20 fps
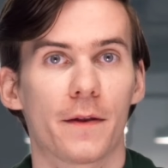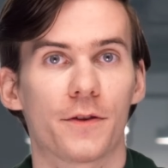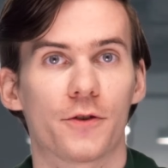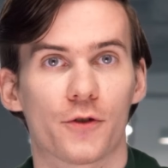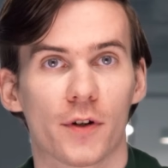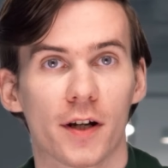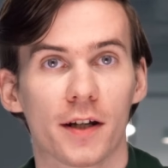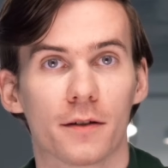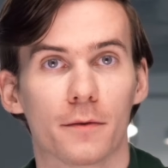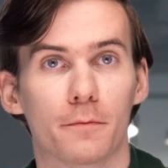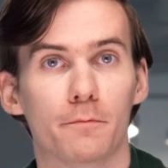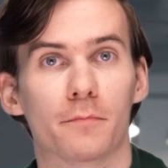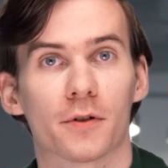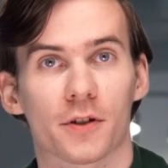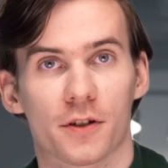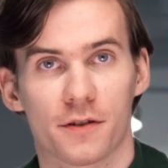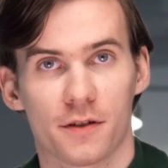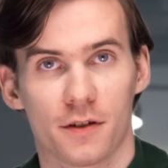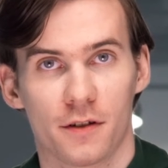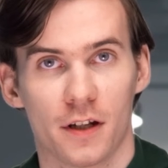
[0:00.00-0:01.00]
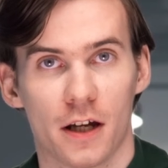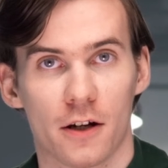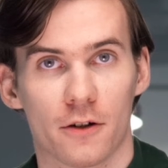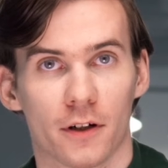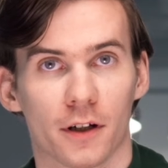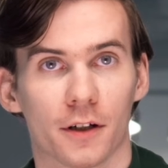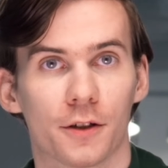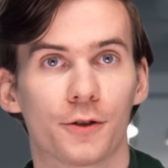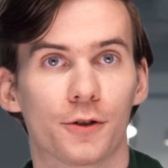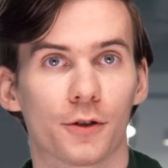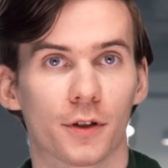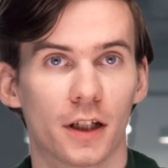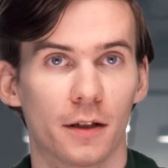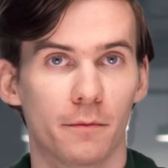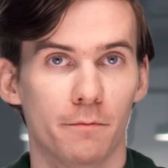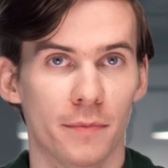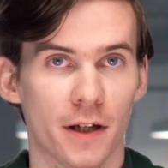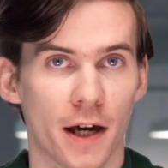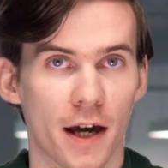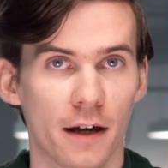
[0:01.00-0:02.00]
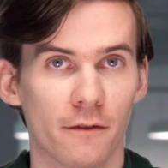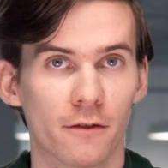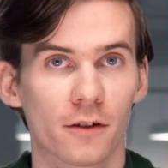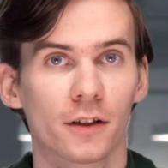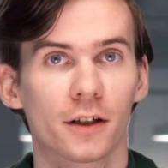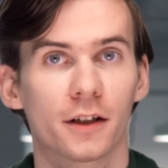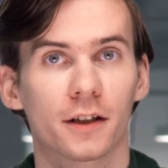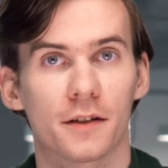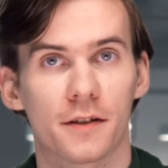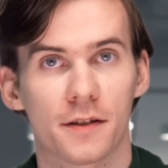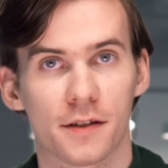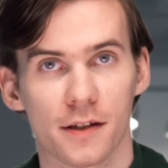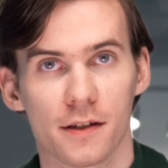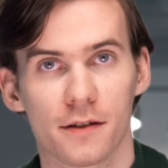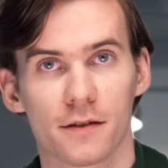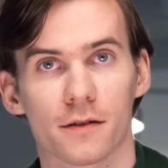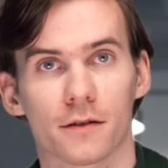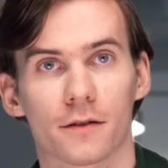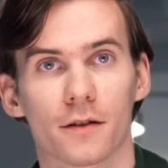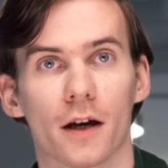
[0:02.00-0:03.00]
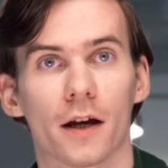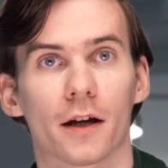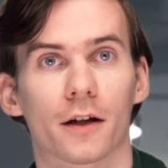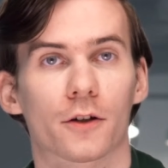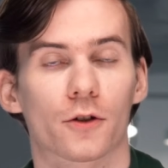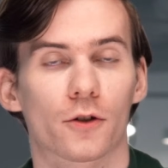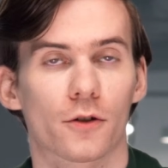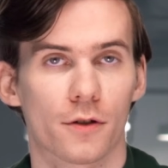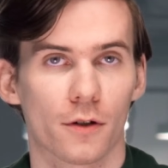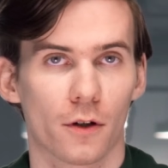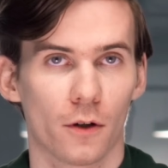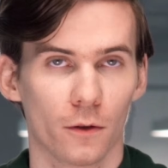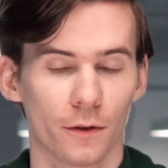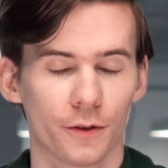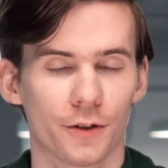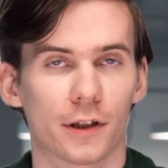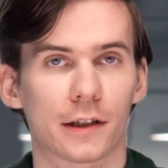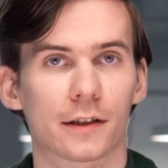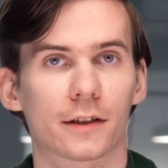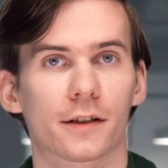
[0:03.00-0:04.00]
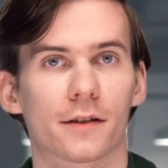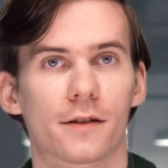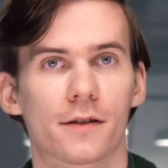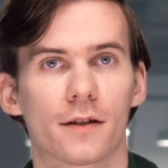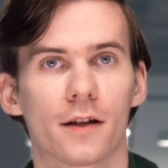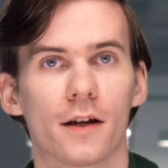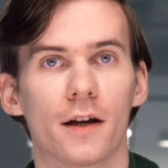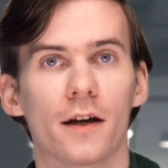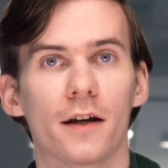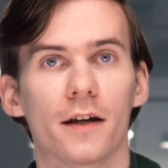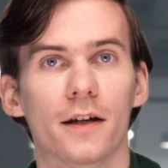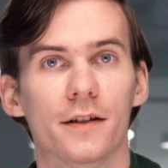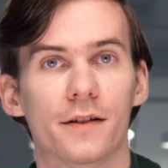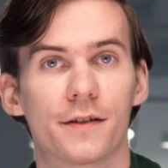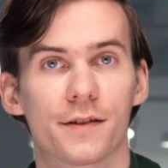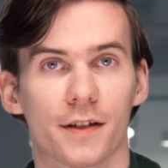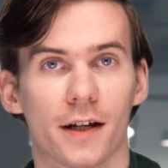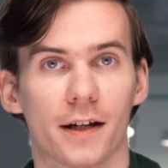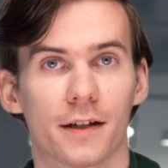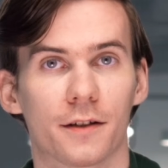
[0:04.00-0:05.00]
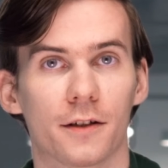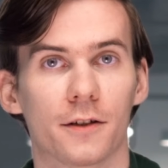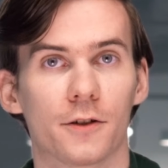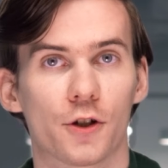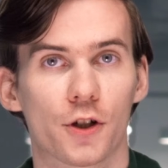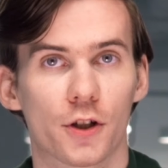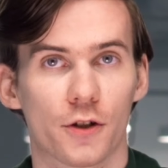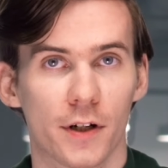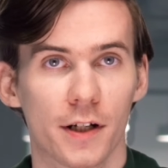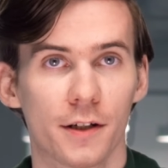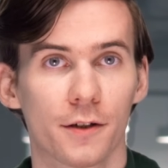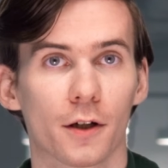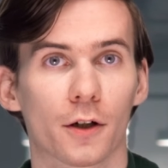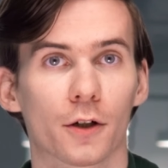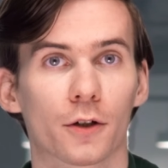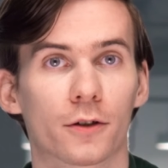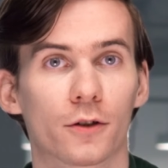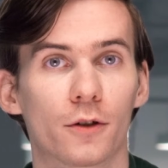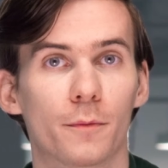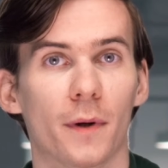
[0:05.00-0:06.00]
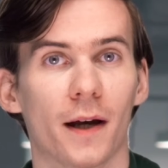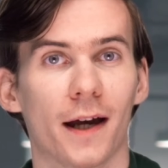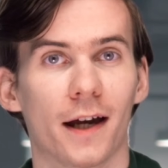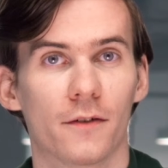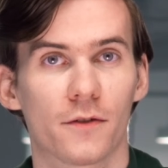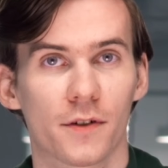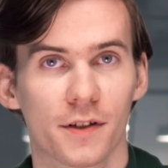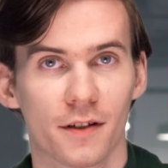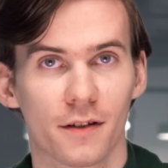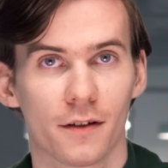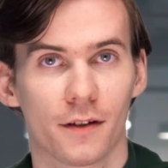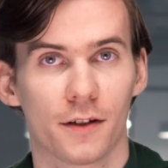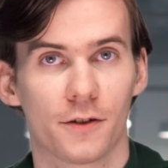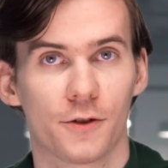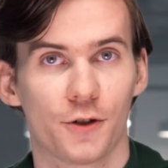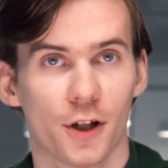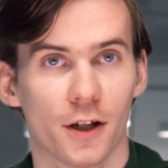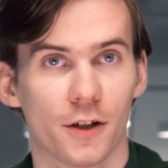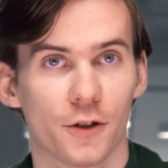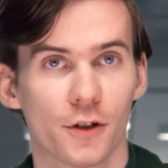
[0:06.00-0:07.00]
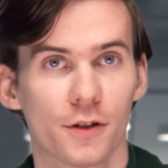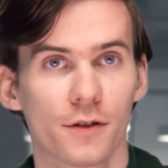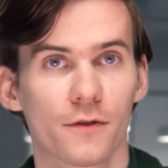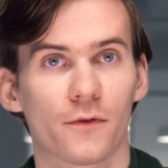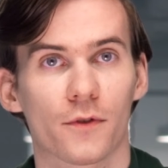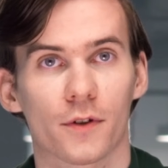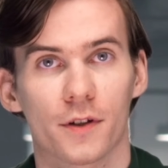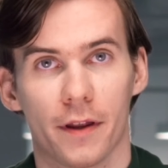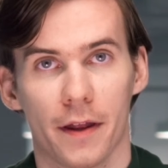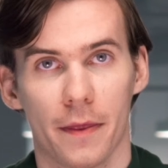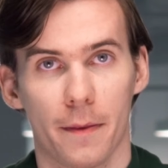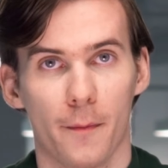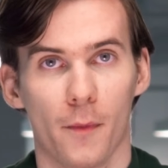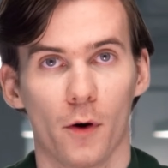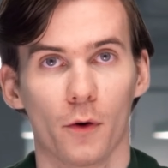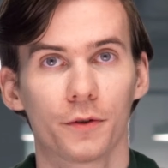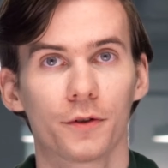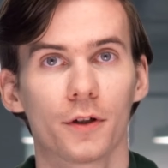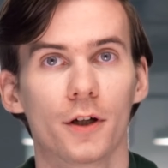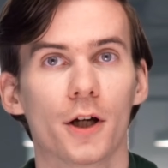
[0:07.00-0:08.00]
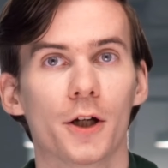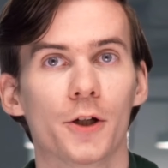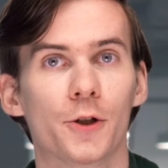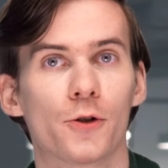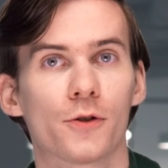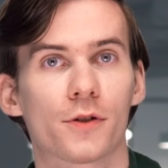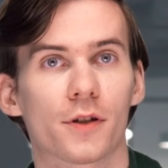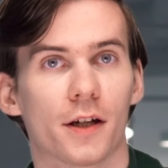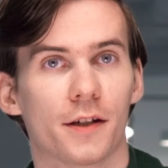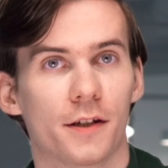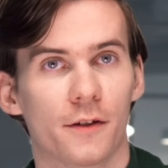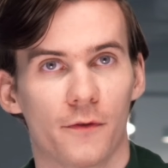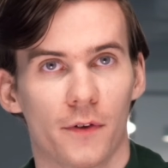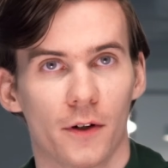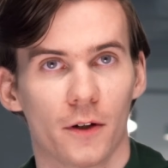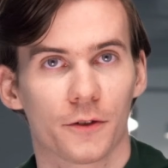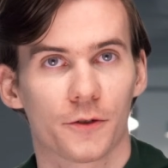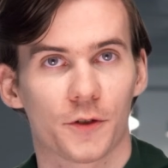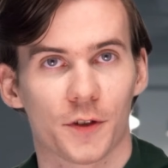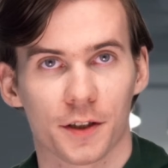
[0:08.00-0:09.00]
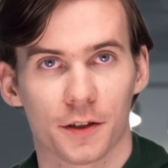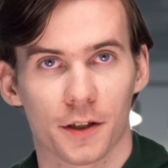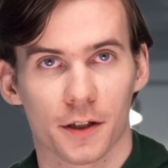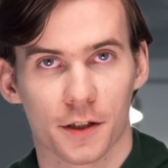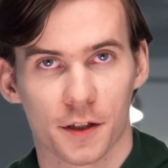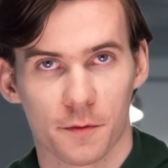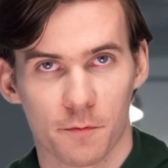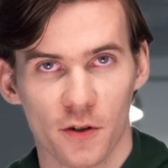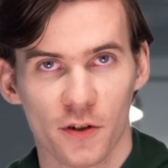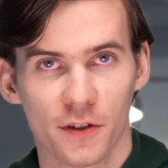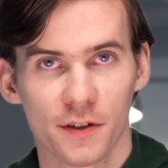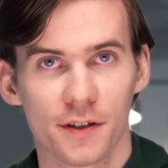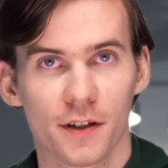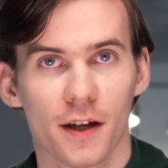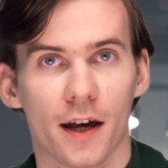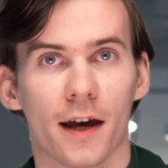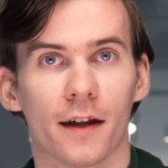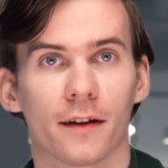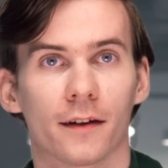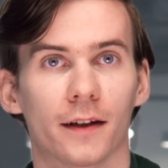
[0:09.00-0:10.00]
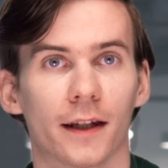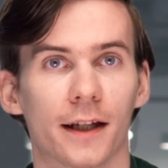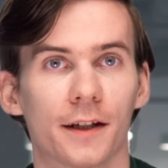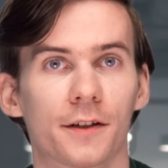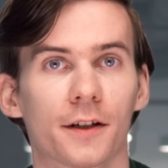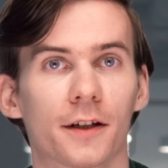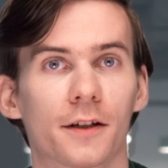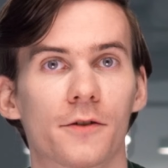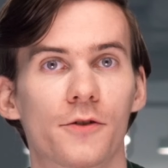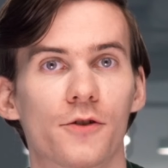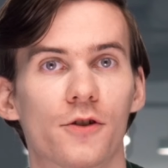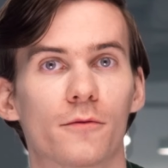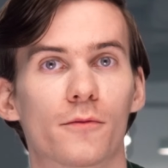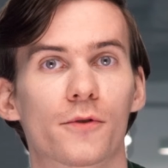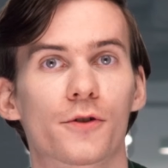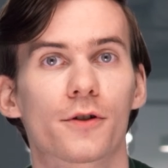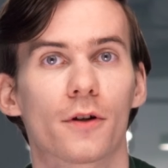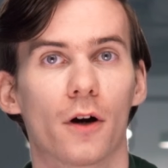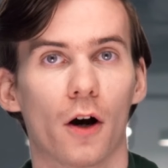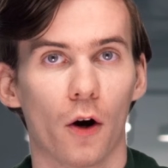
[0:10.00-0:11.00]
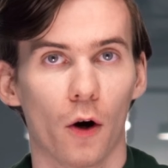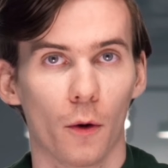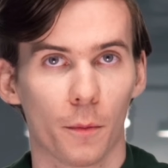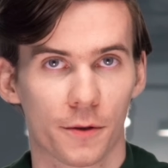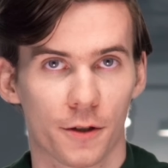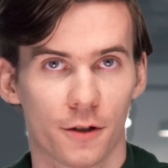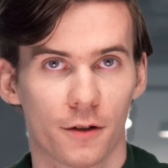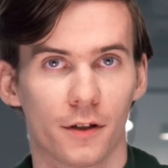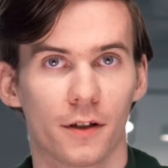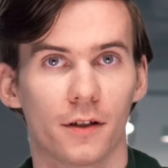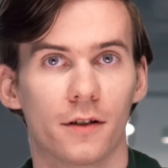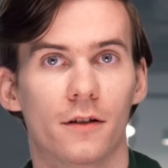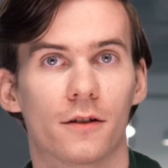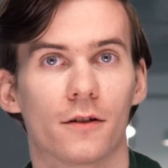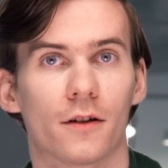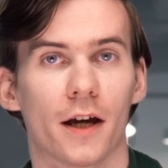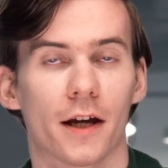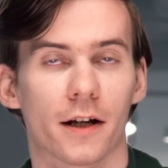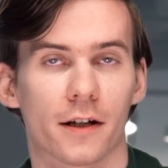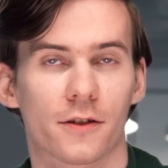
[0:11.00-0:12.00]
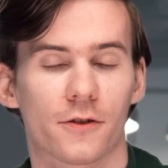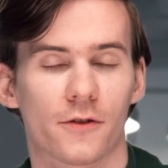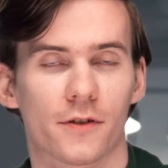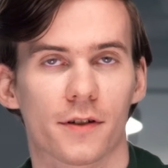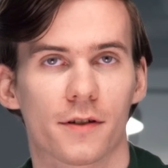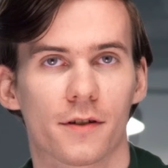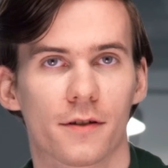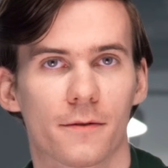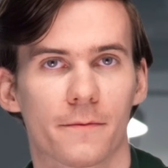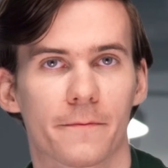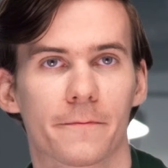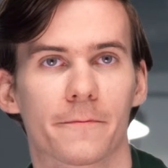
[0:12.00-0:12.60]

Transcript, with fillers: a trait per scenario to keep behavior consistent across all targets. Inside each trait, group everything that changes for that mode, choose a default trait experience, and let consumers opt into extras.